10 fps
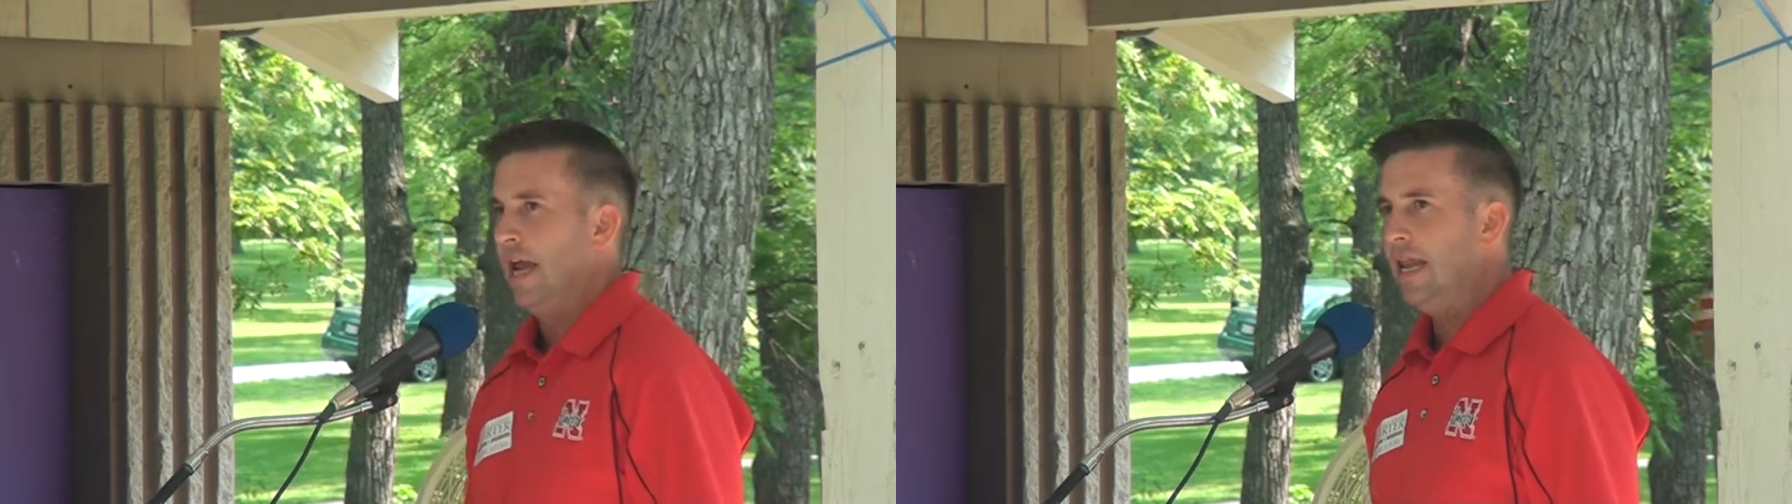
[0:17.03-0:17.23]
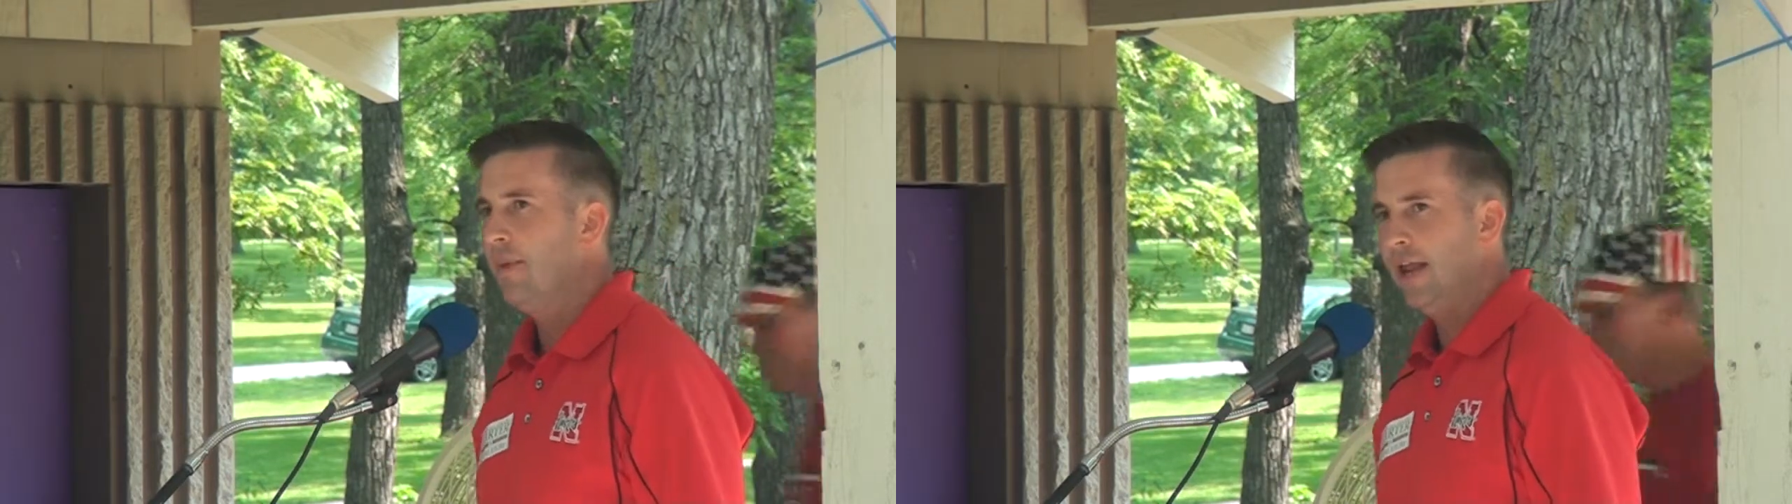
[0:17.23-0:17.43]

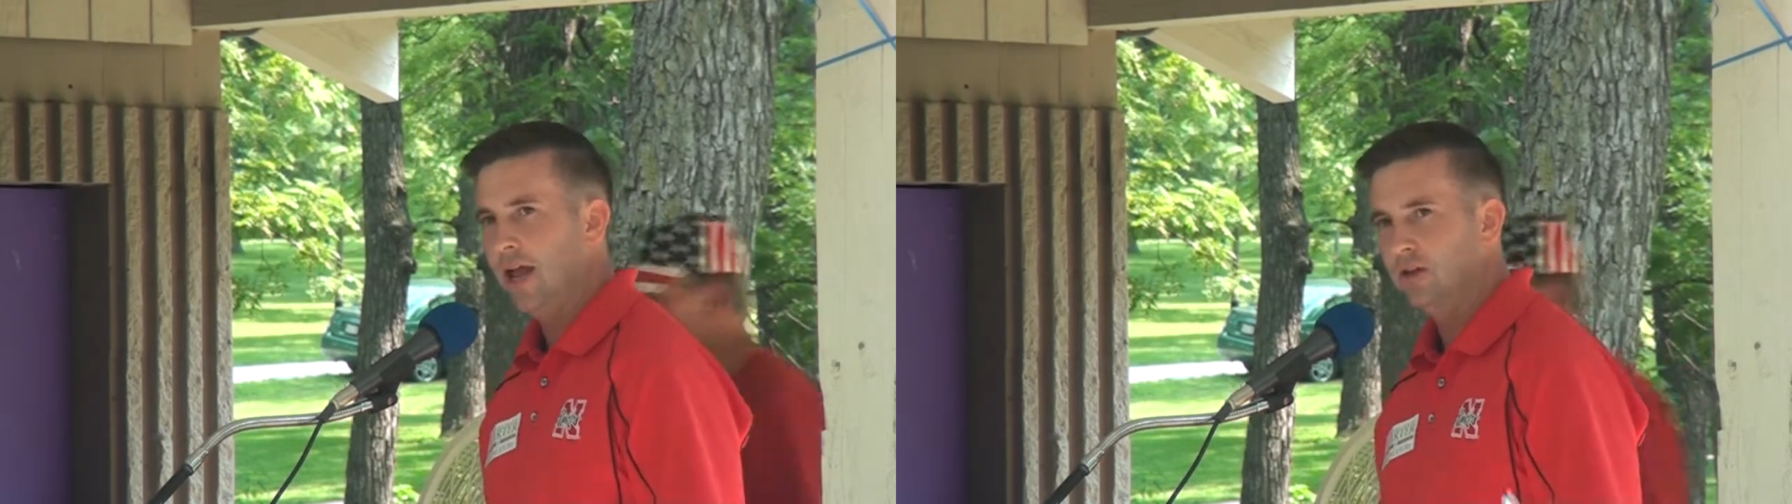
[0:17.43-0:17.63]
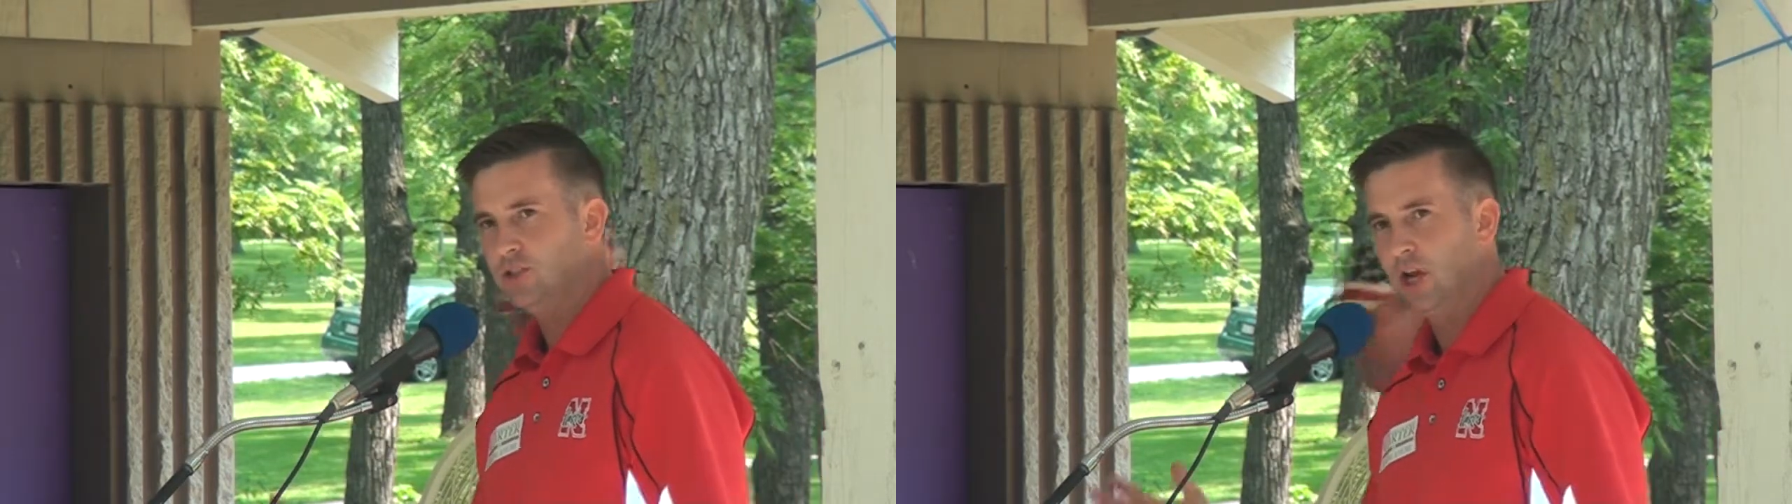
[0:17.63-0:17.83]
Anybody
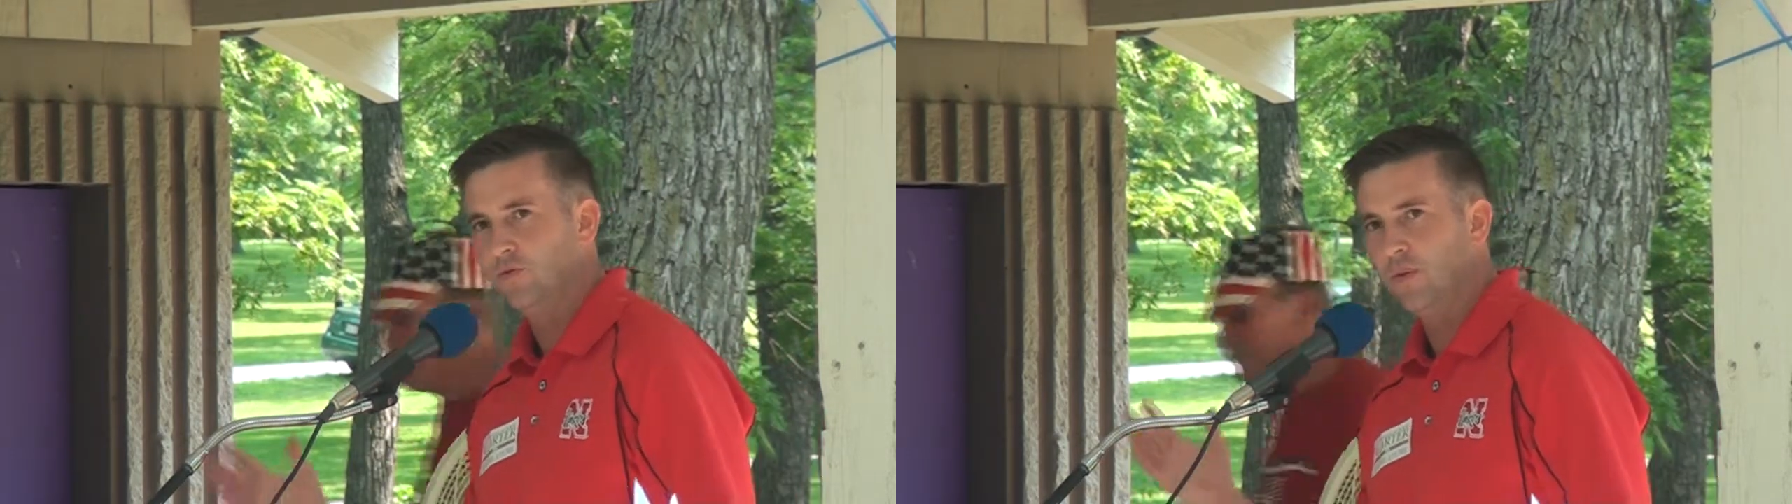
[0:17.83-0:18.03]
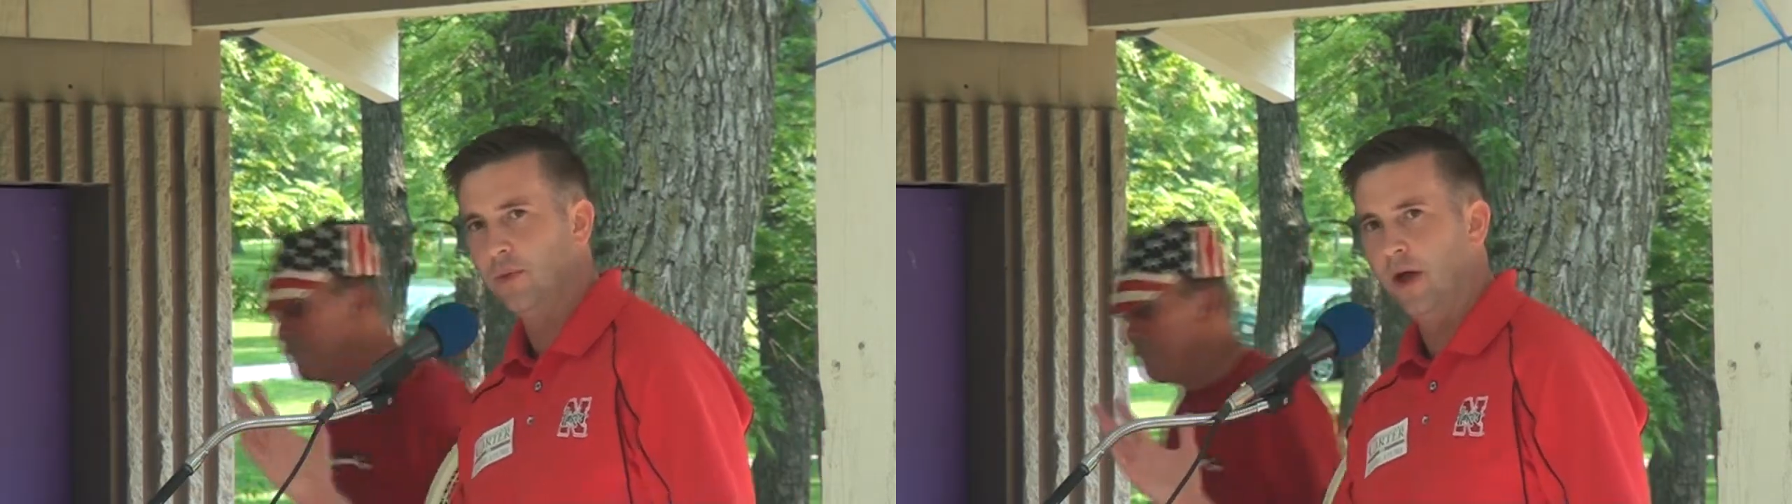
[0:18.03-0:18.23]
else here
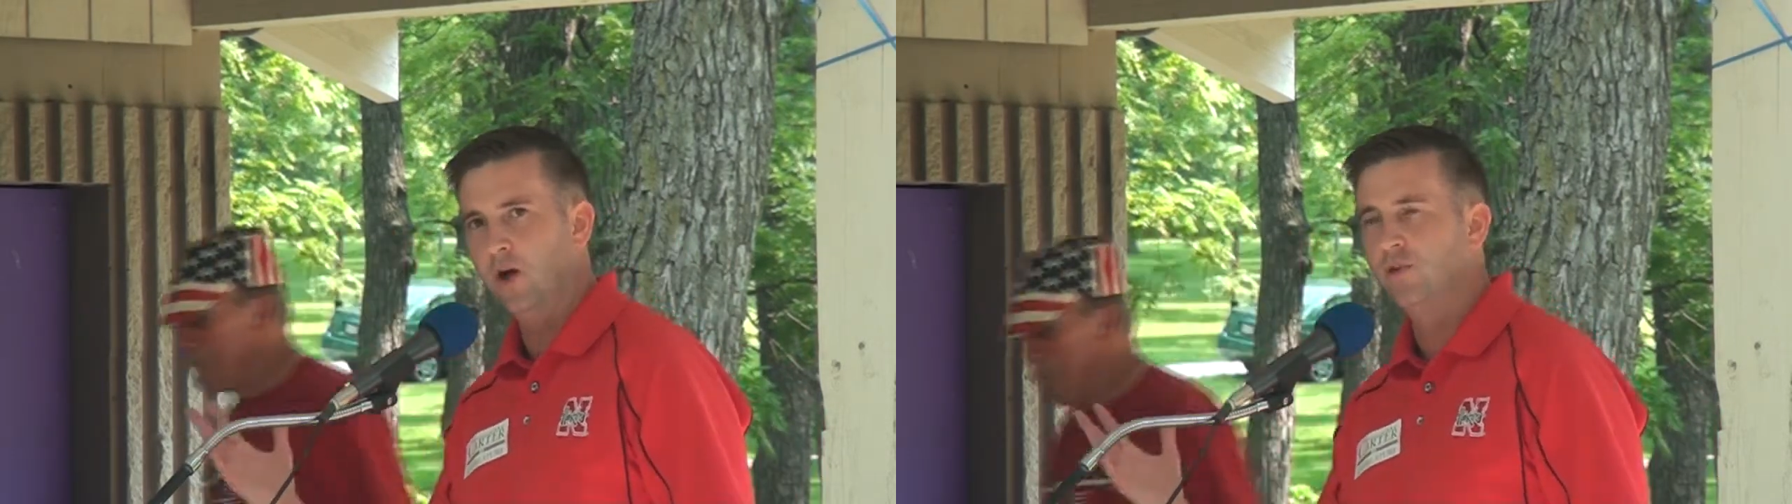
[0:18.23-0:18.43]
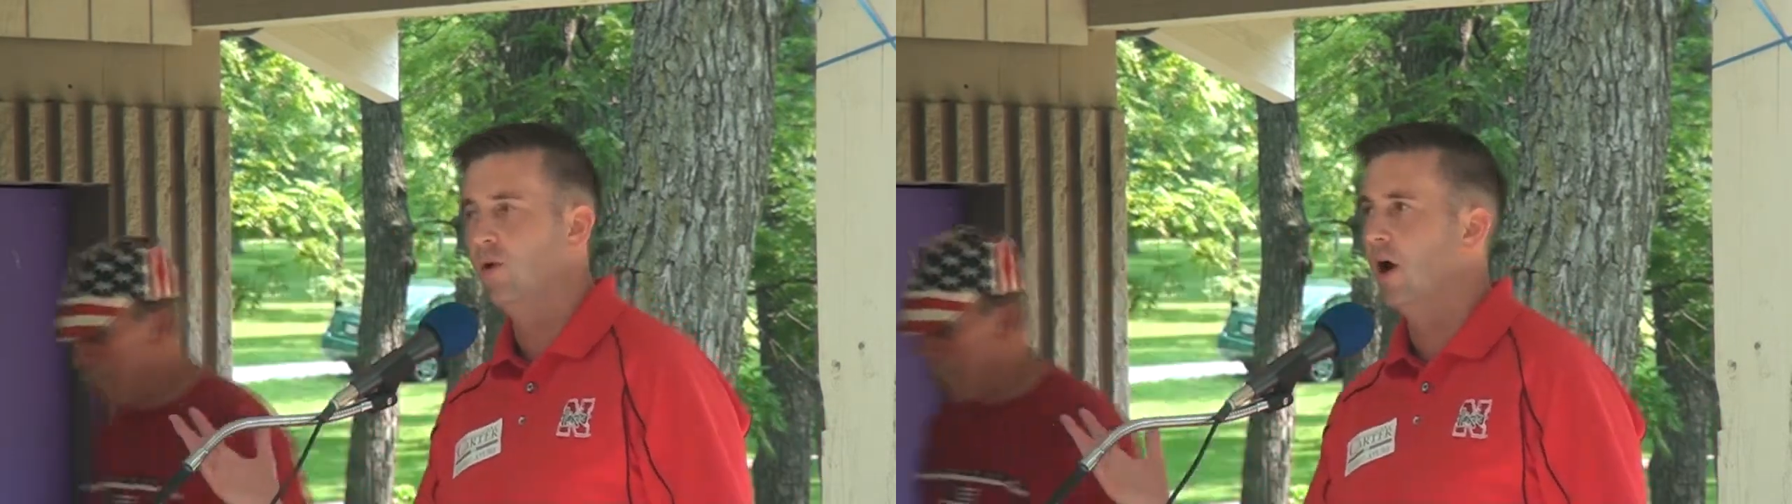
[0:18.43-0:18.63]
from the
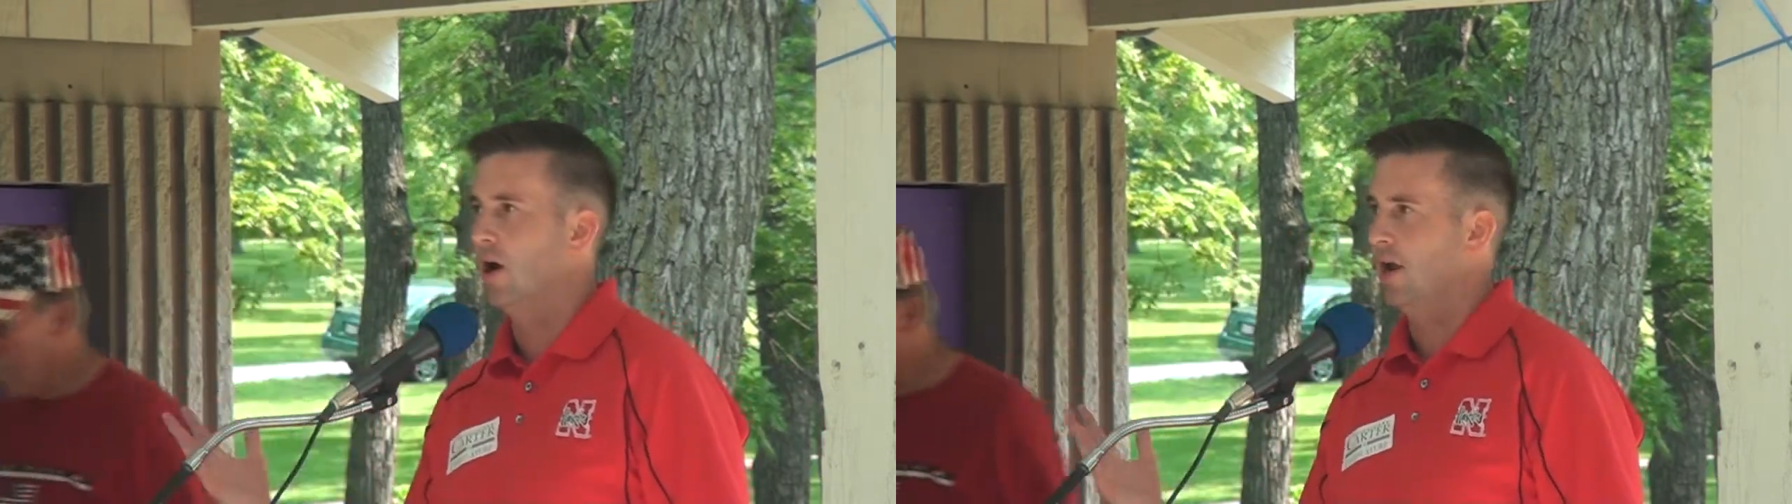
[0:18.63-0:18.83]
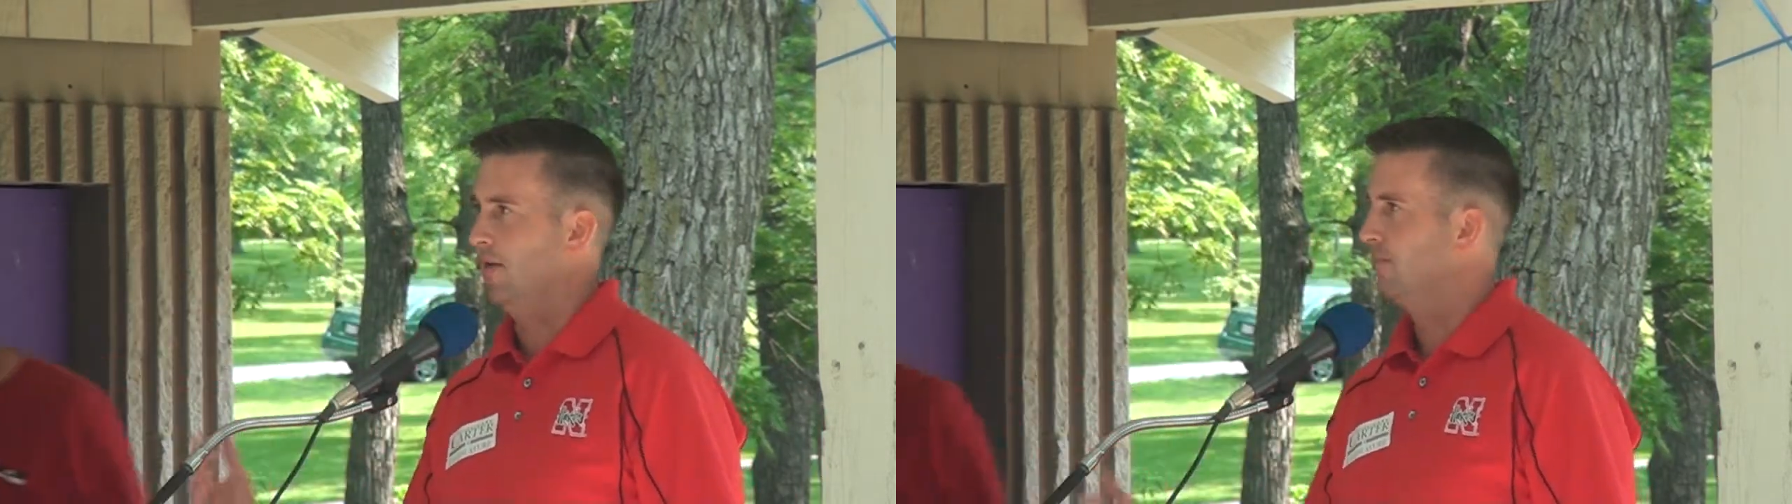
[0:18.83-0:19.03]
Bellevue
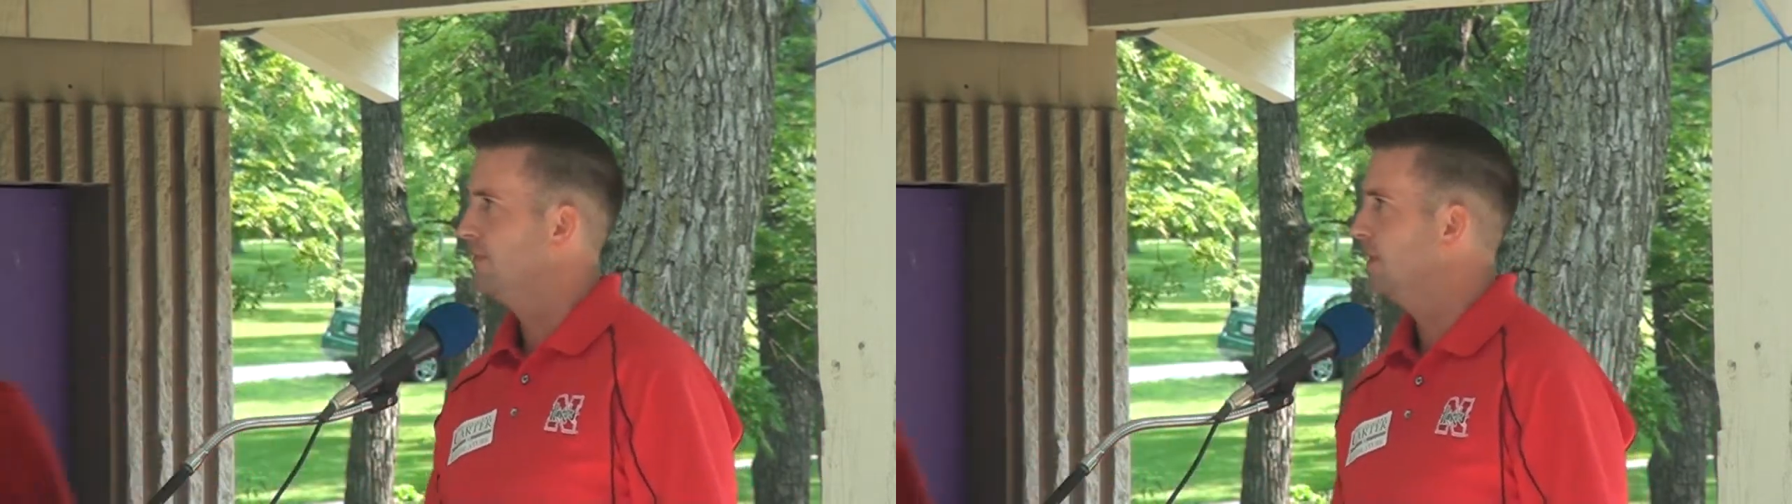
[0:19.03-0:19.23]
area?